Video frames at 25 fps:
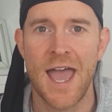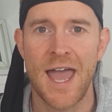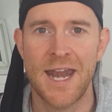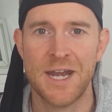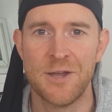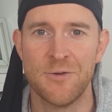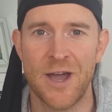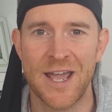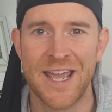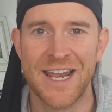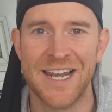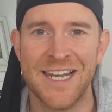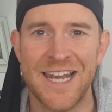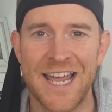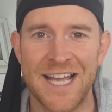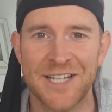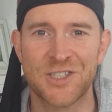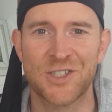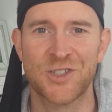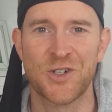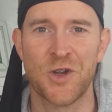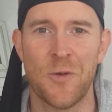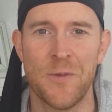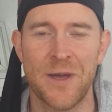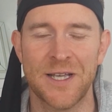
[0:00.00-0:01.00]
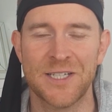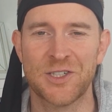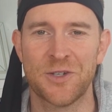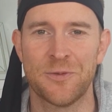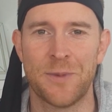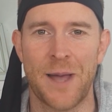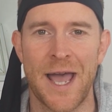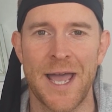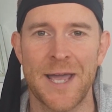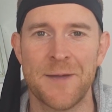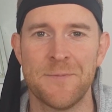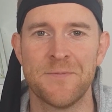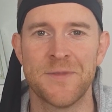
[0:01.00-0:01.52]
Anyway, let's not mess
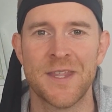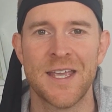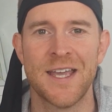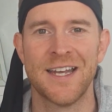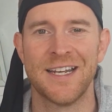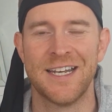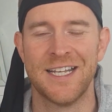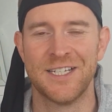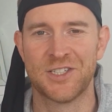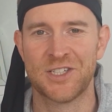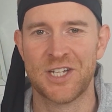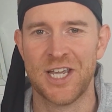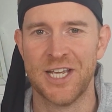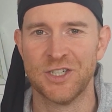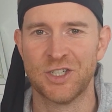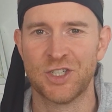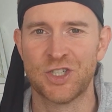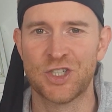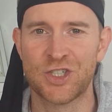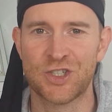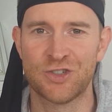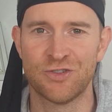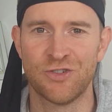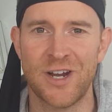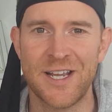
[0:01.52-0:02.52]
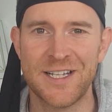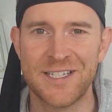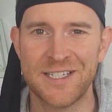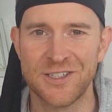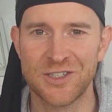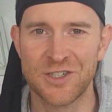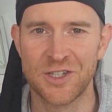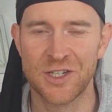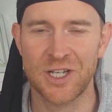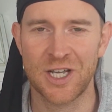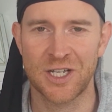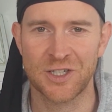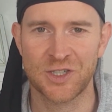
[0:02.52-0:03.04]
about. Let's get straight
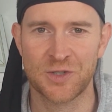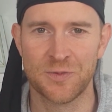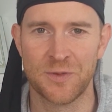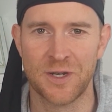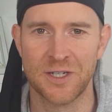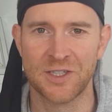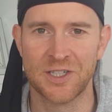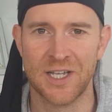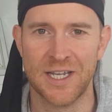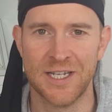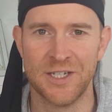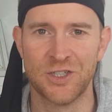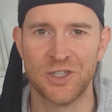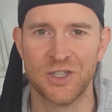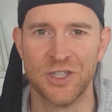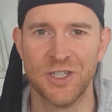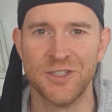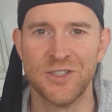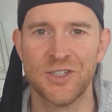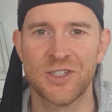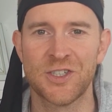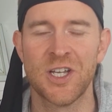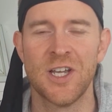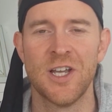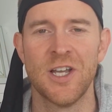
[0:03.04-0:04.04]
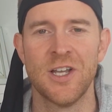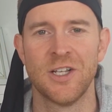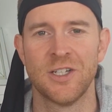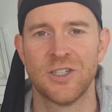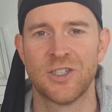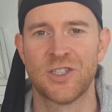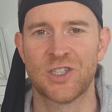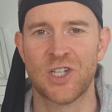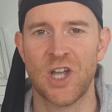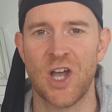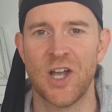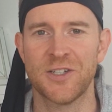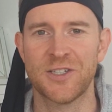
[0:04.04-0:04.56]
into the customizations,
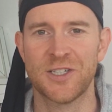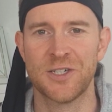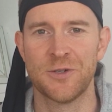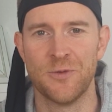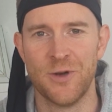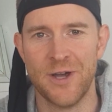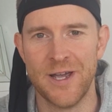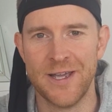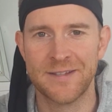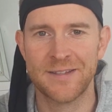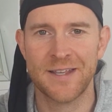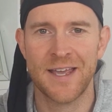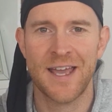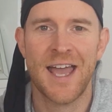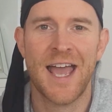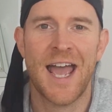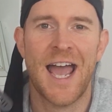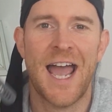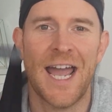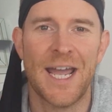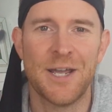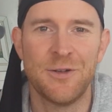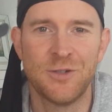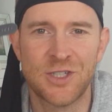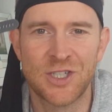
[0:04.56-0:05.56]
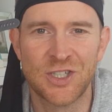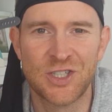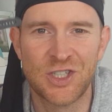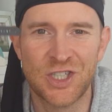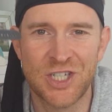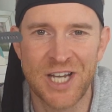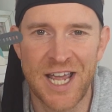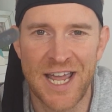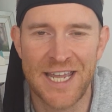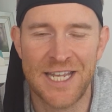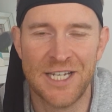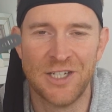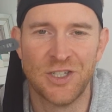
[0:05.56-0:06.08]
starting with how to
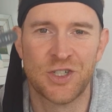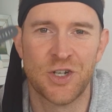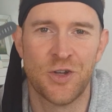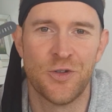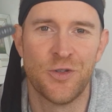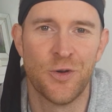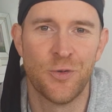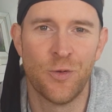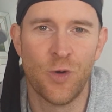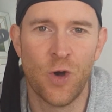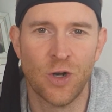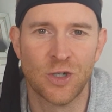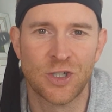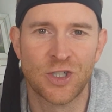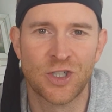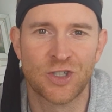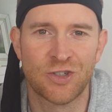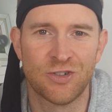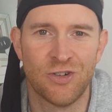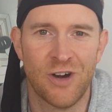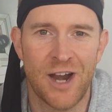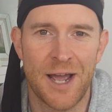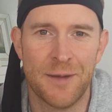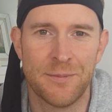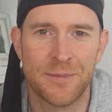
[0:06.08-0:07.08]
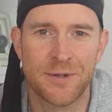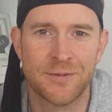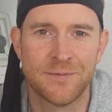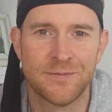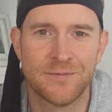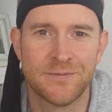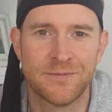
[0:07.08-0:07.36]
change the watch strap.